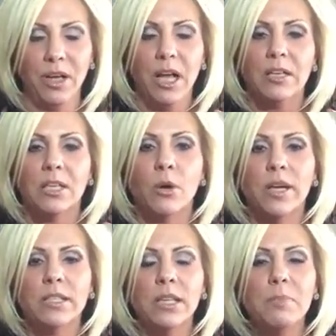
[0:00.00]
So
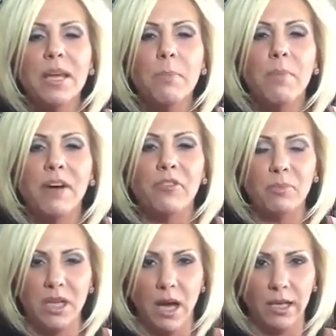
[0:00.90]
it's going to be above and
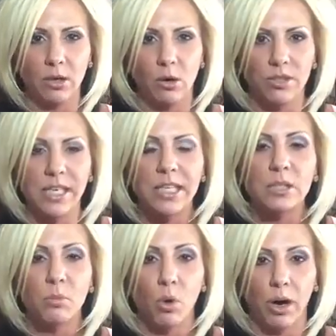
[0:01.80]
beyond goals. It's
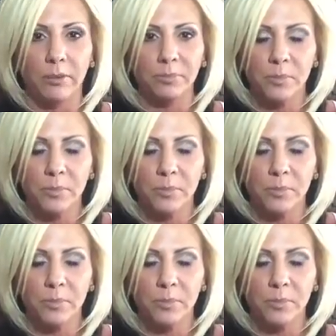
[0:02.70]
more.